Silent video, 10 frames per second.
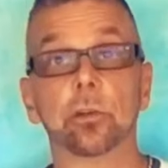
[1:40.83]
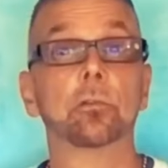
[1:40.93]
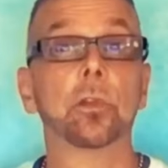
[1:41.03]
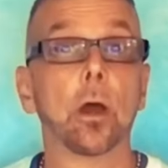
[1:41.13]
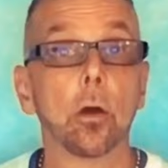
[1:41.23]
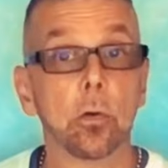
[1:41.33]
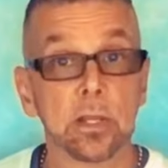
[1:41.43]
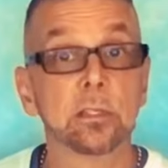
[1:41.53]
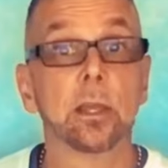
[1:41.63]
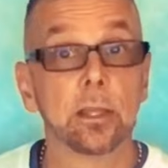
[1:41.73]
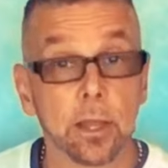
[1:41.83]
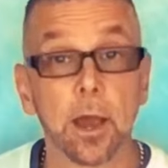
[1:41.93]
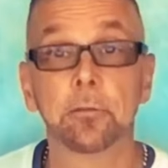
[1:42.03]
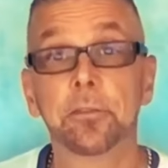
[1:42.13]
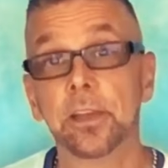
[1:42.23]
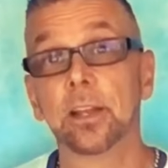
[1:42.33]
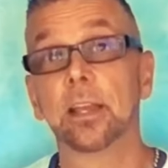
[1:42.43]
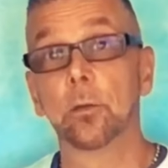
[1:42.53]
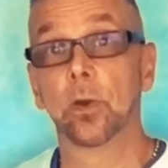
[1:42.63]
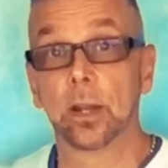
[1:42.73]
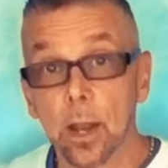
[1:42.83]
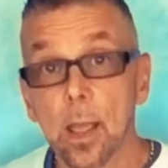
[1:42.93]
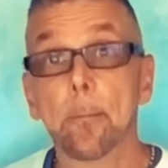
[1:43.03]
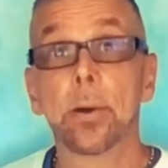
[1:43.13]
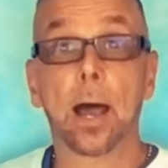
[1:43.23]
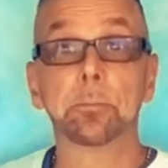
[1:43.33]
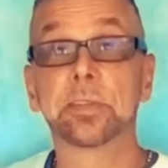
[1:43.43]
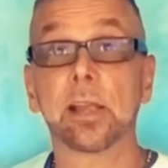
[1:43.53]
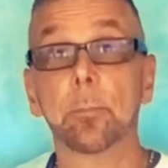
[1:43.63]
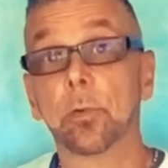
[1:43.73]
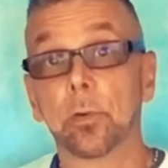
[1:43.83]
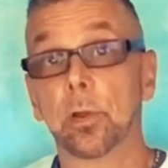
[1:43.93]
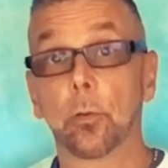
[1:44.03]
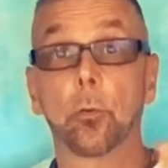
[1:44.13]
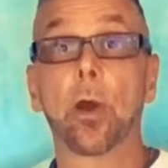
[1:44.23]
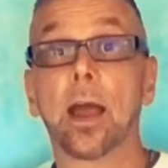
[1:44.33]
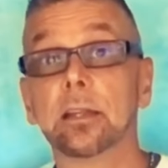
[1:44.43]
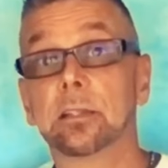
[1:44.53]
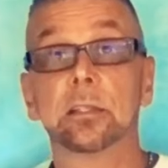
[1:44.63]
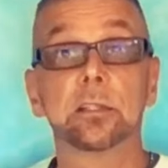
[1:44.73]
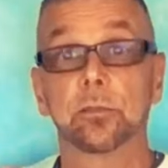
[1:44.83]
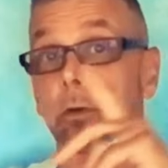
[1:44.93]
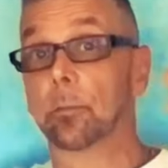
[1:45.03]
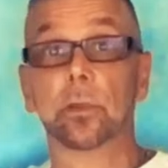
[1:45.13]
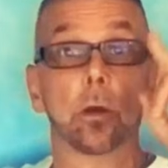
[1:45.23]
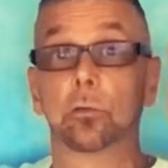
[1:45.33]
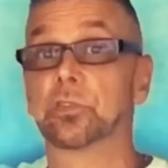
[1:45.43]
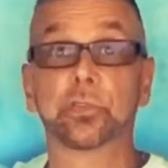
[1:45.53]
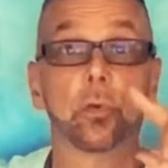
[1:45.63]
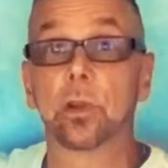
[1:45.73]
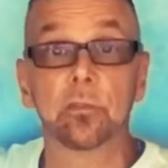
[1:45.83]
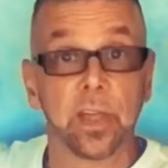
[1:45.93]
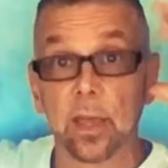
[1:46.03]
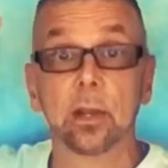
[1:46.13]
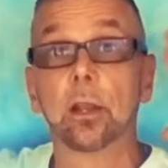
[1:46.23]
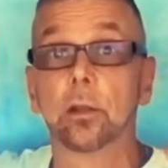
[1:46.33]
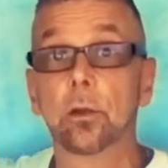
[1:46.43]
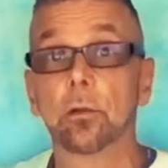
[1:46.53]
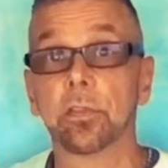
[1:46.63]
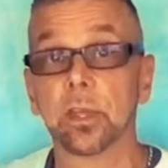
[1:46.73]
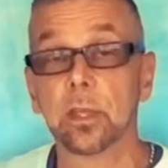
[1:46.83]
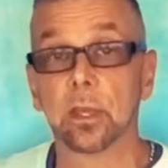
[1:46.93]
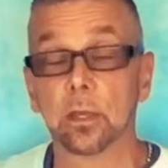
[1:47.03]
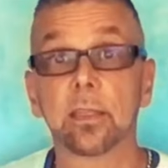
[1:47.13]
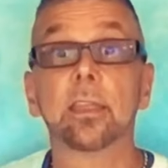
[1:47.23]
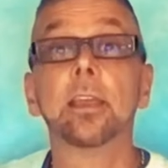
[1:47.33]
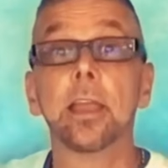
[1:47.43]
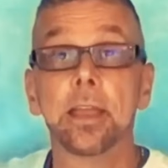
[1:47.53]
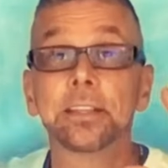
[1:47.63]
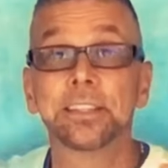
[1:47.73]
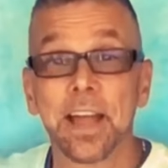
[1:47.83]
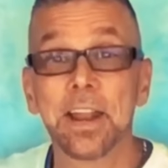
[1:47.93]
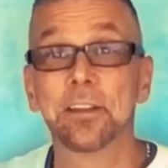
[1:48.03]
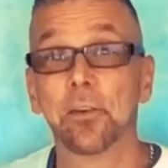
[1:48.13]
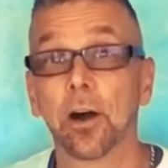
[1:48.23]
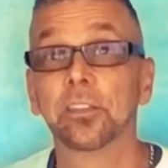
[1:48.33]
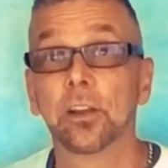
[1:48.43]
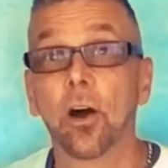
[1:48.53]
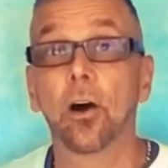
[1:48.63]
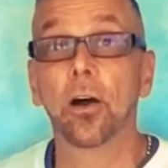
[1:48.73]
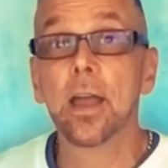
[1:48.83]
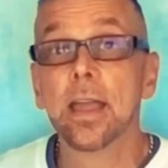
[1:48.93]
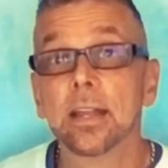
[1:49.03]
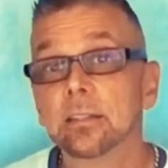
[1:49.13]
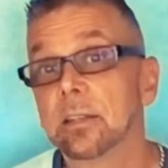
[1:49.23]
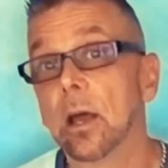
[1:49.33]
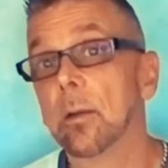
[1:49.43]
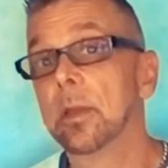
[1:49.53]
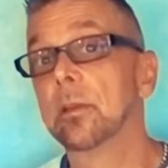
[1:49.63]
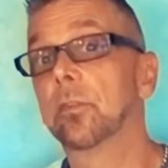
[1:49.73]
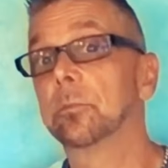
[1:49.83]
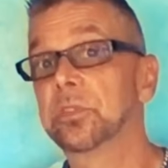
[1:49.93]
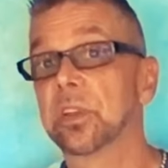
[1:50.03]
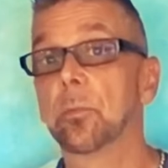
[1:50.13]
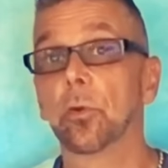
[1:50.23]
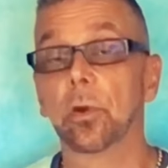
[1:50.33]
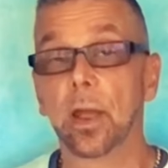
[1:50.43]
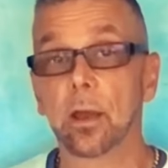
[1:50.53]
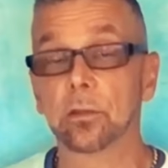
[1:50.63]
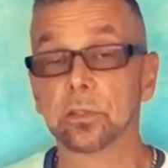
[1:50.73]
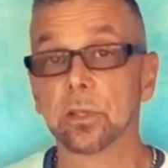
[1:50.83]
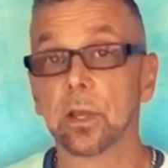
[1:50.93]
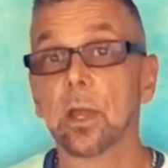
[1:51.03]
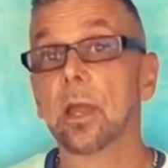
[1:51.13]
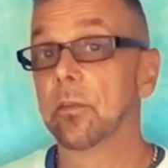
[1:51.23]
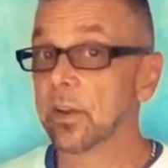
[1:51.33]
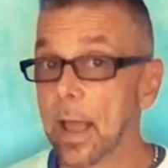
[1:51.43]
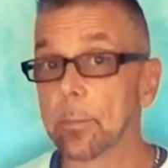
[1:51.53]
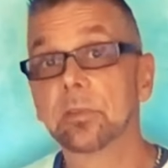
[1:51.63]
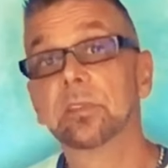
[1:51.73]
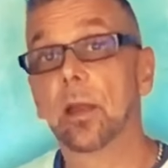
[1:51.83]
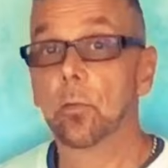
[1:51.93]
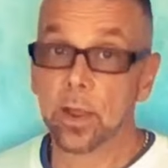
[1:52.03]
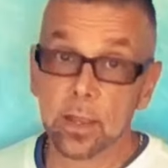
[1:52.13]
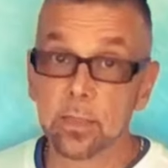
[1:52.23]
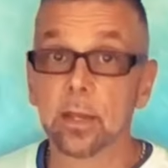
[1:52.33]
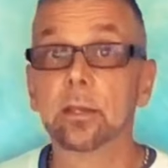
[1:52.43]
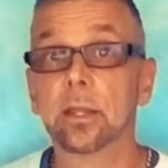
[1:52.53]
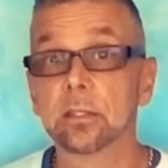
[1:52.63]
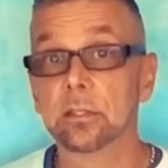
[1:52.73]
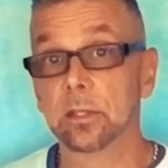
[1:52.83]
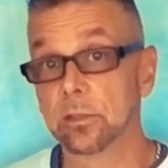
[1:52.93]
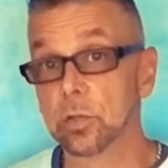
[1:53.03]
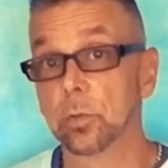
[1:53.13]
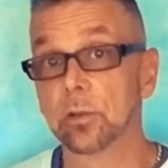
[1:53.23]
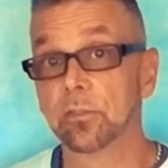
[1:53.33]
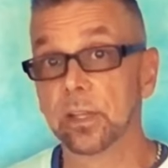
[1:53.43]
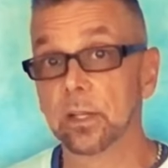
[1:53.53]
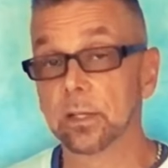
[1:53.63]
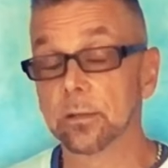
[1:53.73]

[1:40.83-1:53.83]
you'll know it's a gut feeling when it pops up, when it arises from no sort of analytical thinking. Thinking is not involved at all. It's coming from somewhere else. If it happens that way, then it's an intuitive feeling.